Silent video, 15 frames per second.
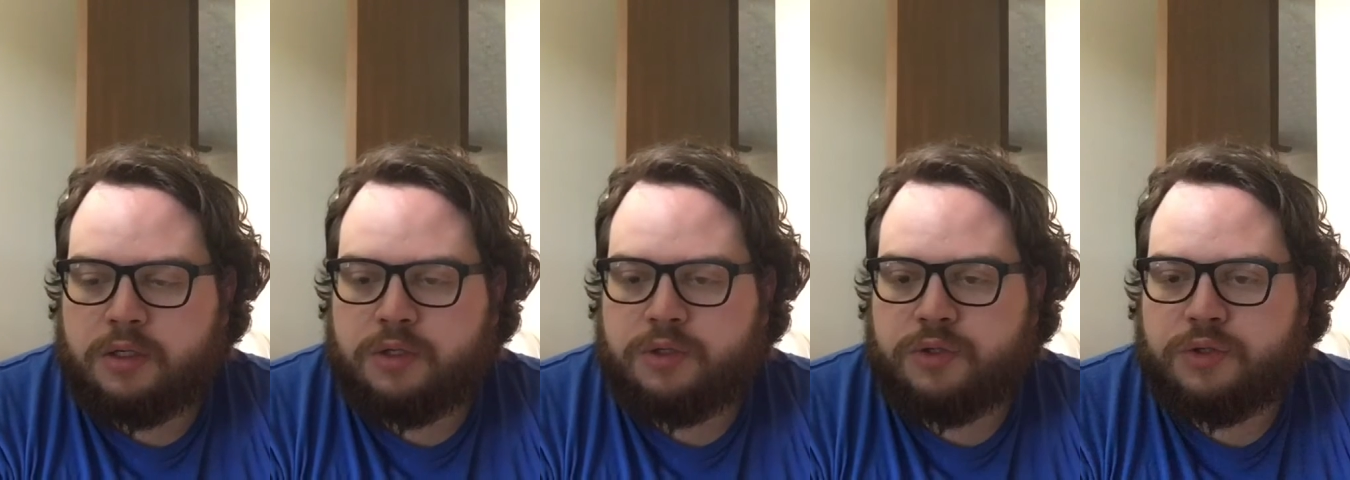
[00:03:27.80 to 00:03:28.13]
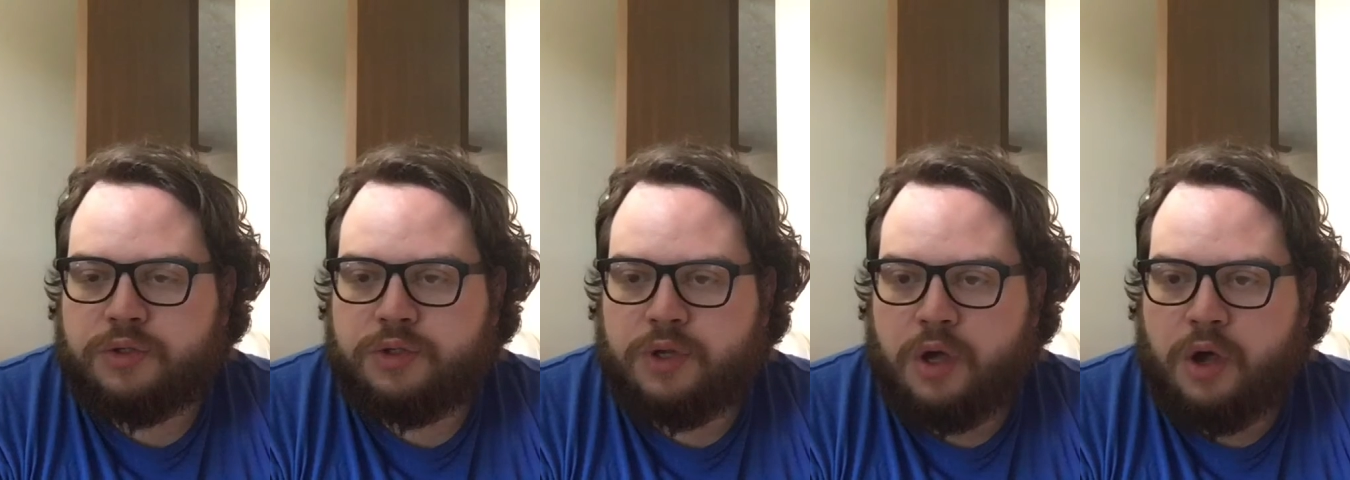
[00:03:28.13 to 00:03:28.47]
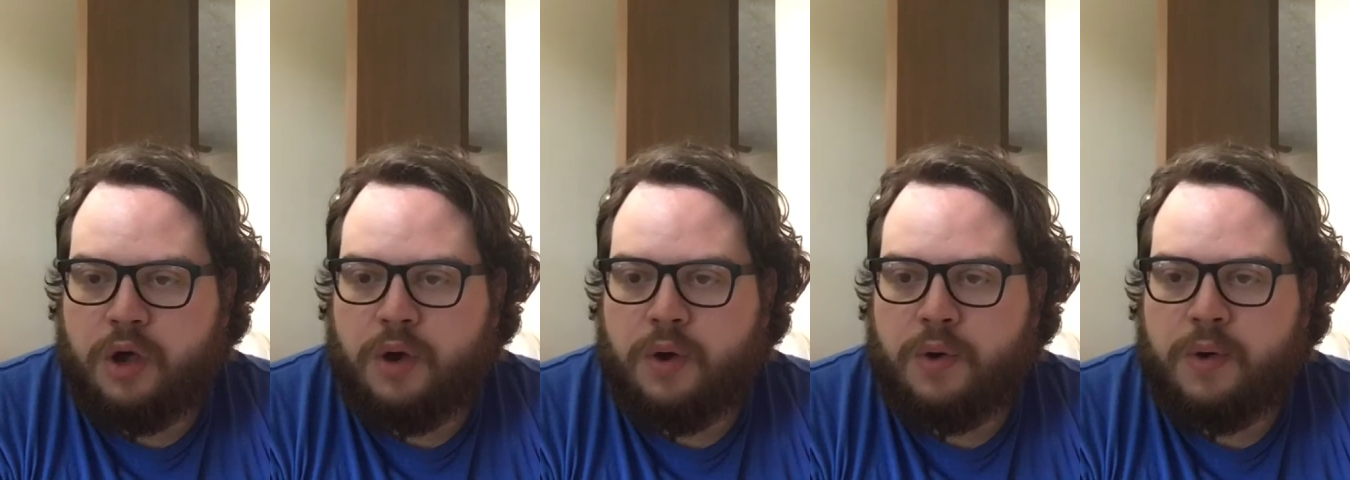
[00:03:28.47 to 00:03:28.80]

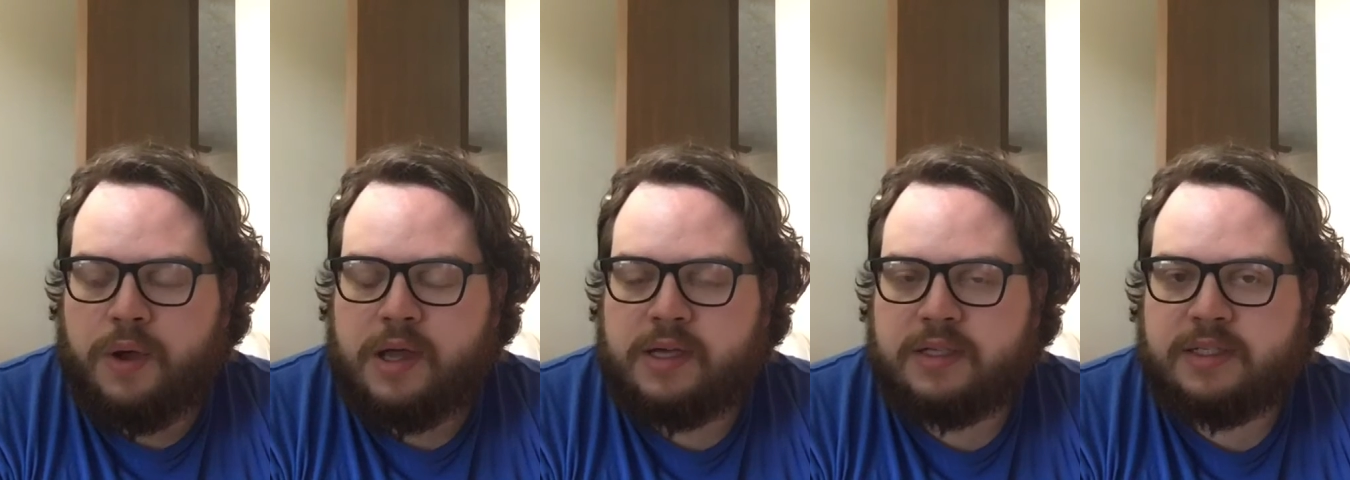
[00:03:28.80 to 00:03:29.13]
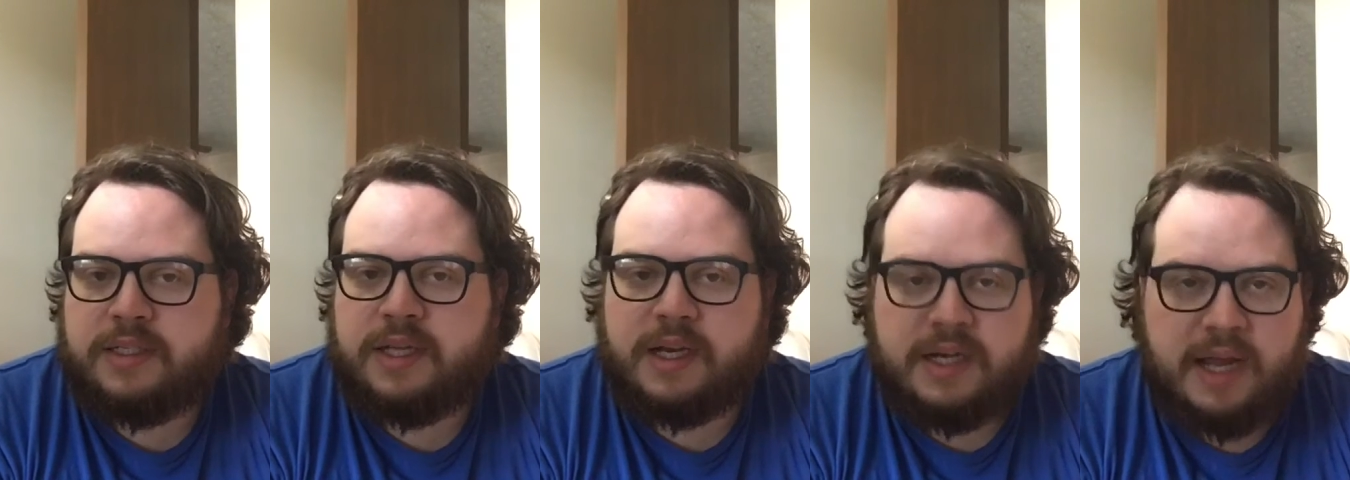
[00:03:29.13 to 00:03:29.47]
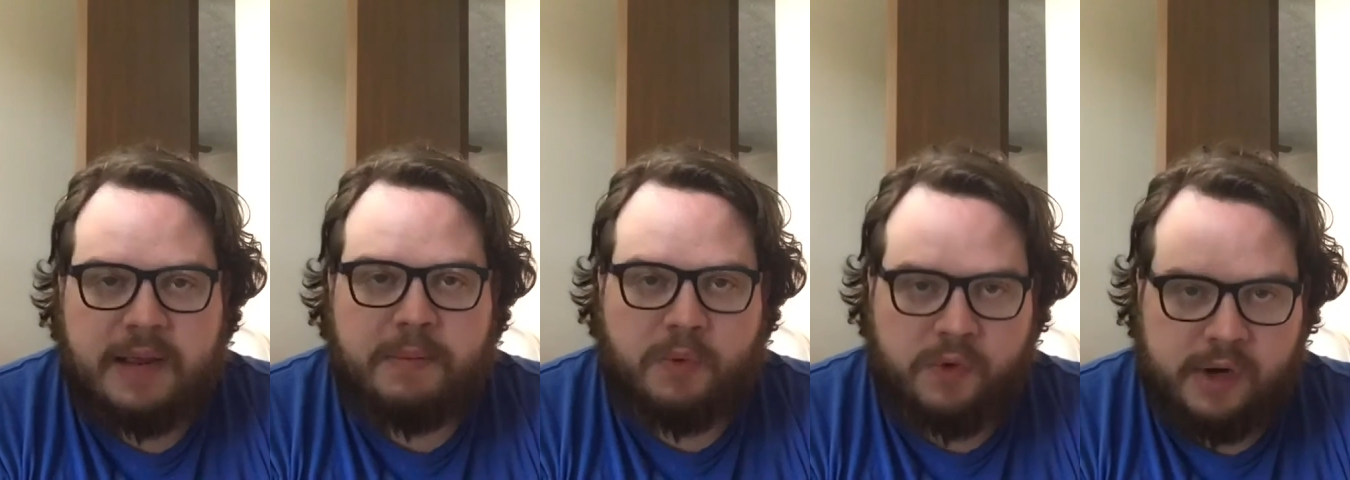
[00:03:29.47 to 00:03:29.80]
So,
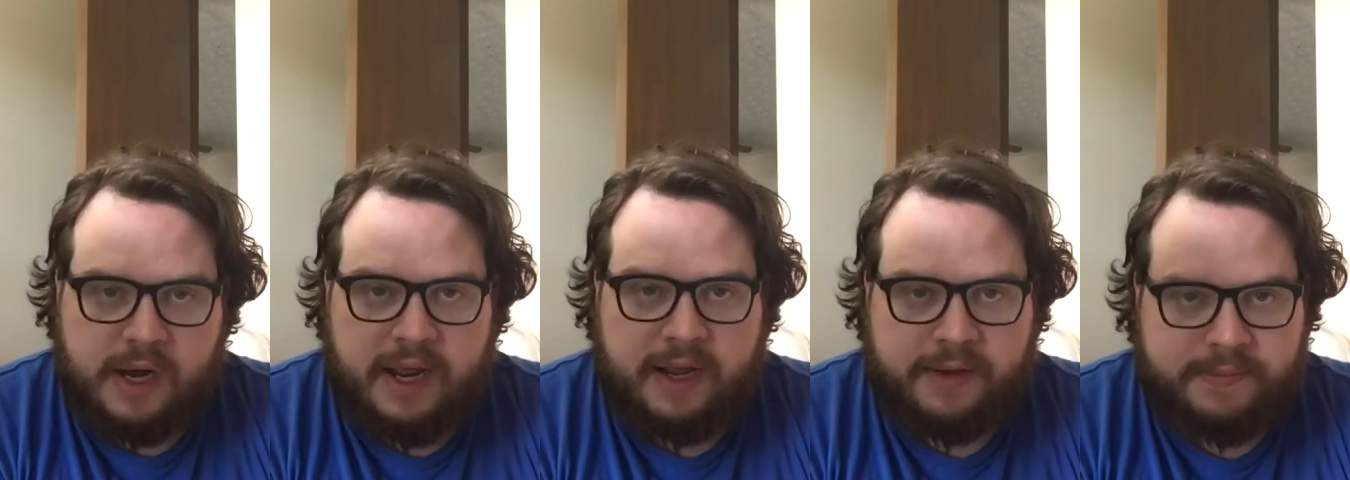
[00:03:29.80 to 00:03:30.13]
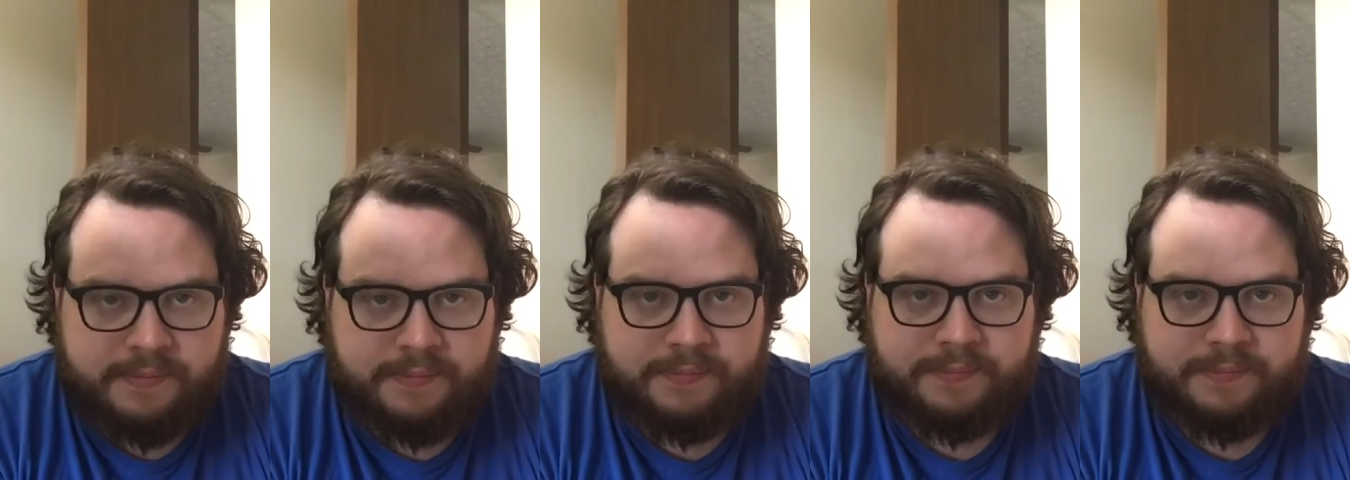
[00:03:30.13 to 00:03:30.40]
Sunday morning,